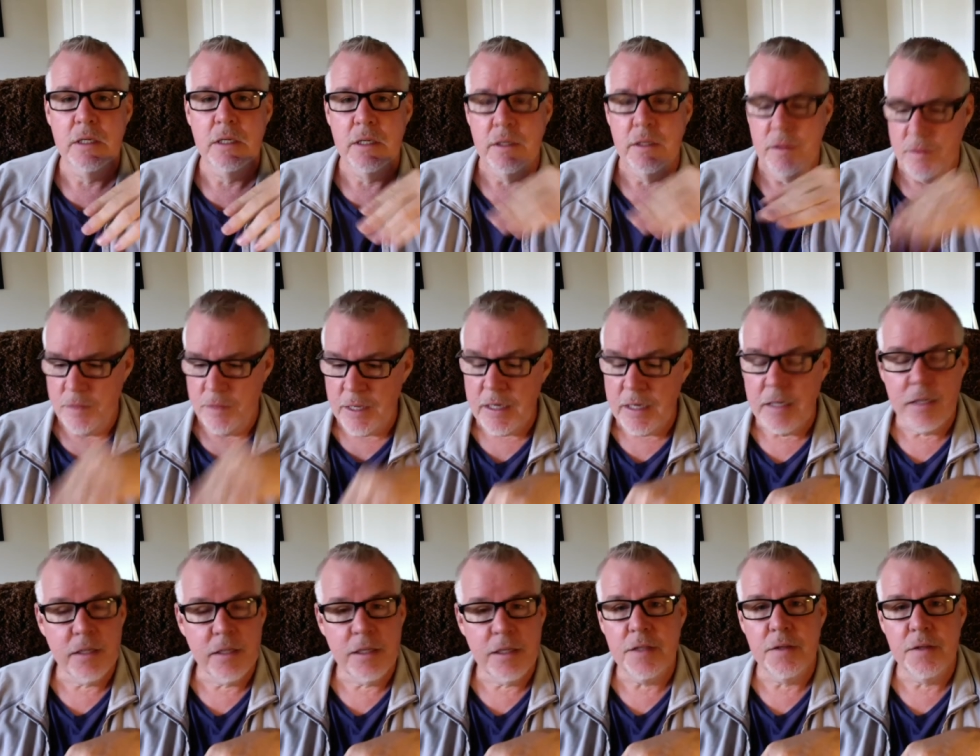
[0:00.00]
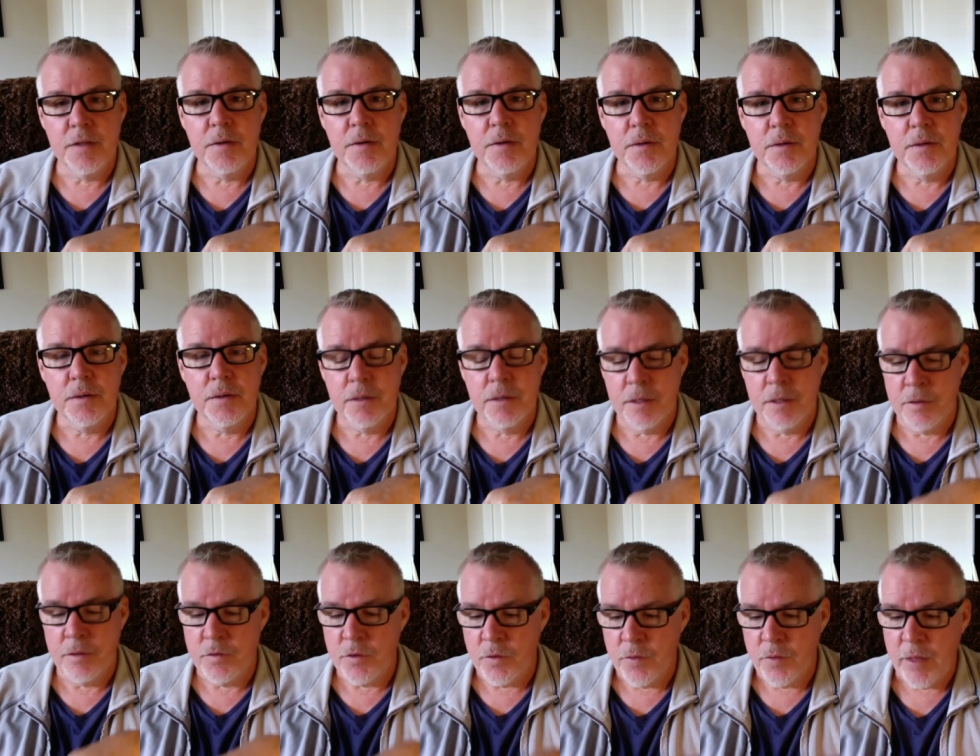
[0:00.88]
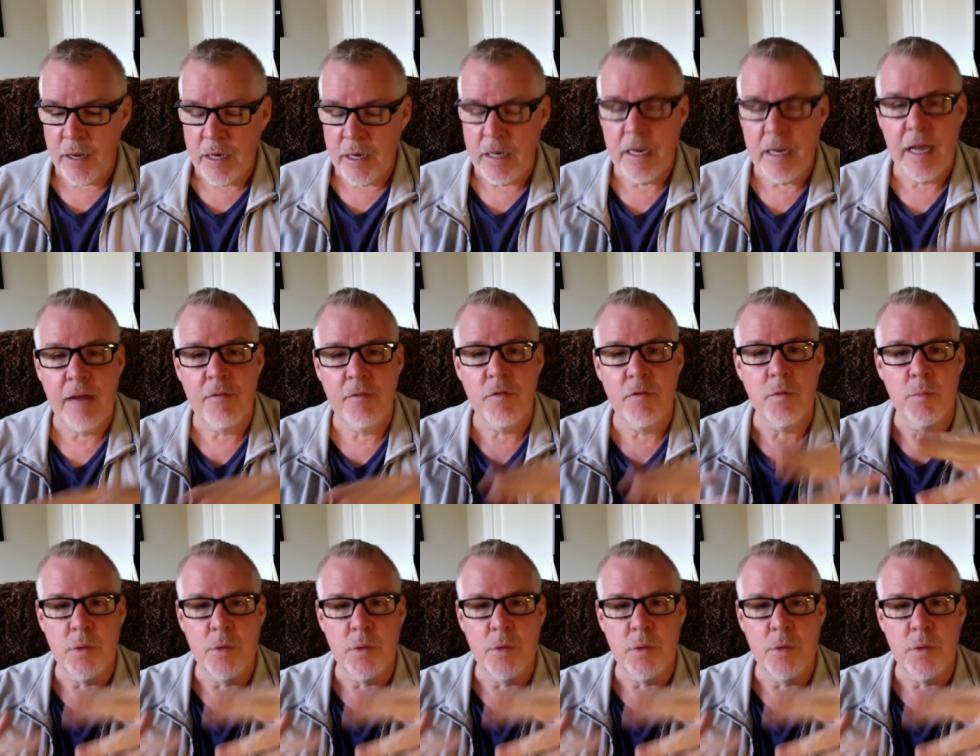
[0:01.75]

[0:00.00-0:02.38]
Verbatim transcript: They didn't either. And so they didn't have the